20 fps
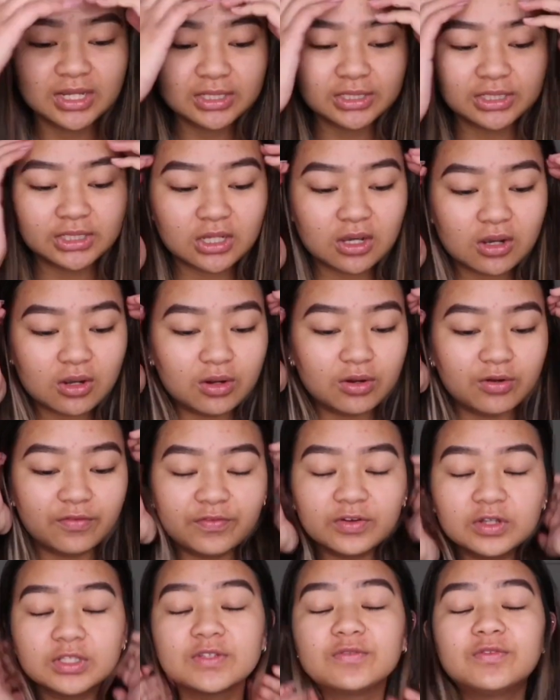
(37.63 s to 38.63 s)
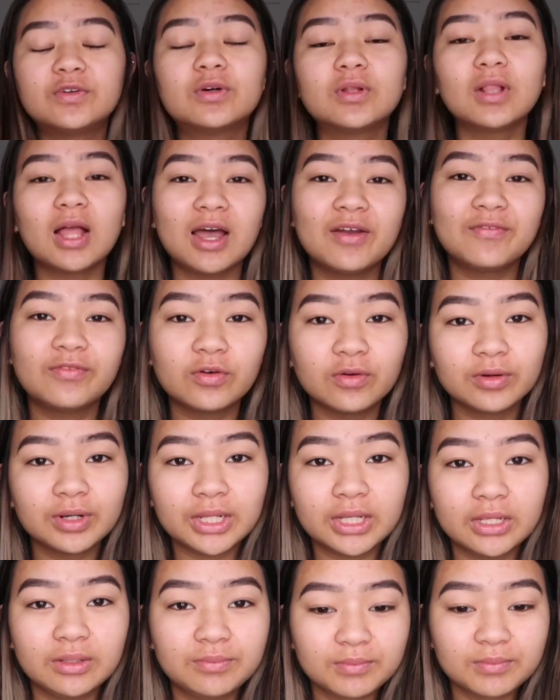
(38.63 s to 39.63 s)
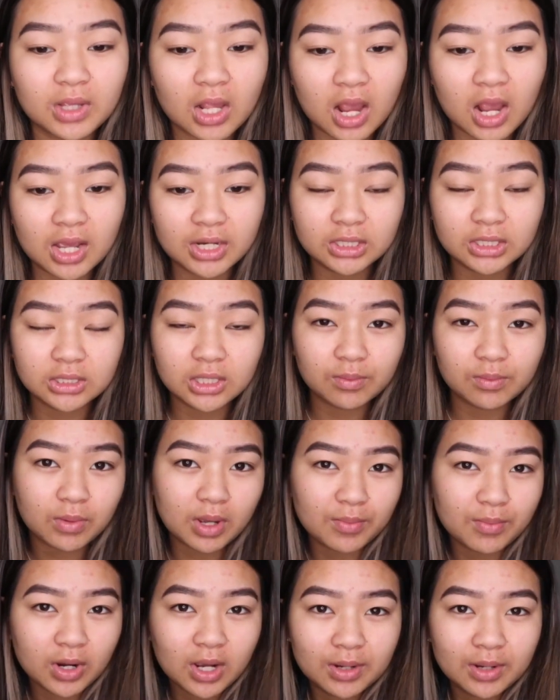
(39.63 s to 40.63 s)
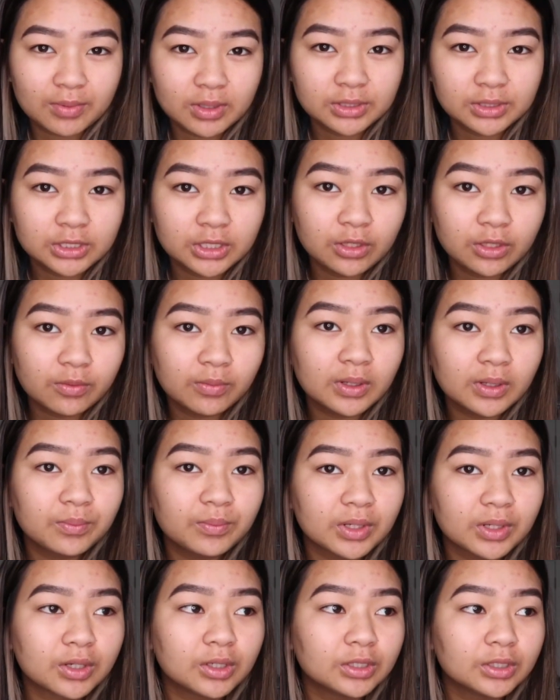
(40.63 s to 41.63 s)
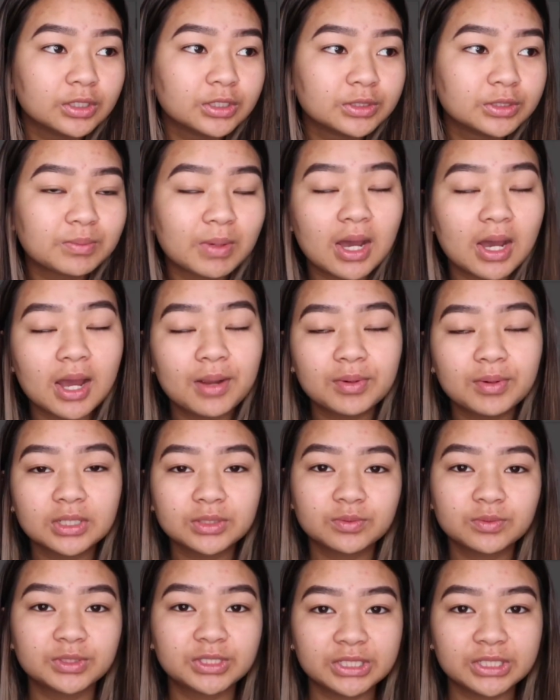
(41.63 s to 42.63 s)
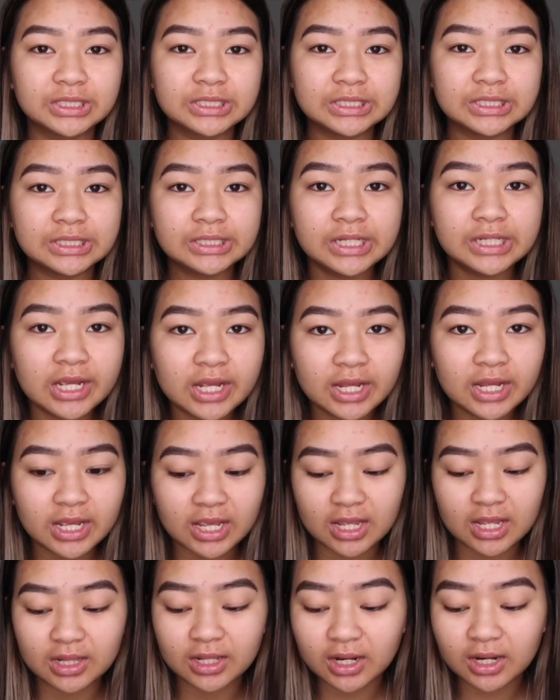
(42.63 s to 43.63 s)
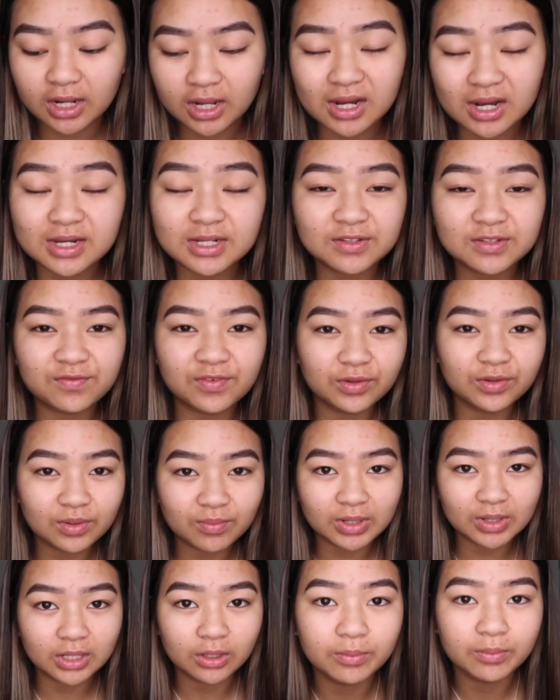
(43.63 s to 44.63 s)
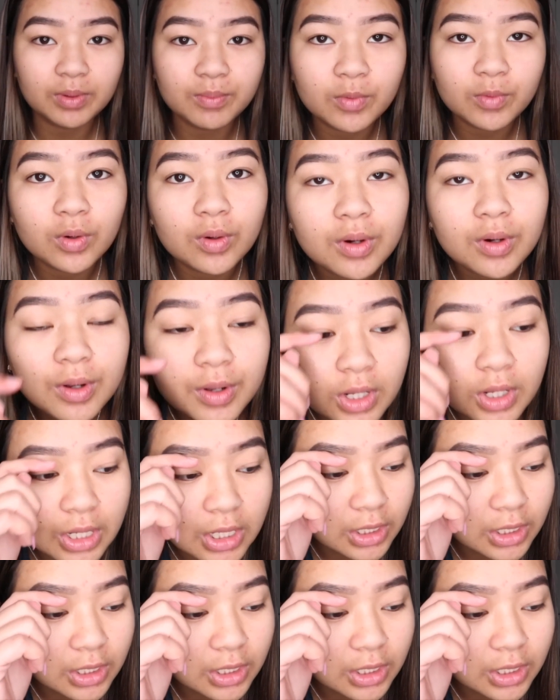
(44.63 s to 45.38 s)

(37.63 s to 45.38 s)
So first of all, I've already kind of done my eyebrows a little bit because my eyebrows were tinted, and then I kind of just filled them in a little bit more.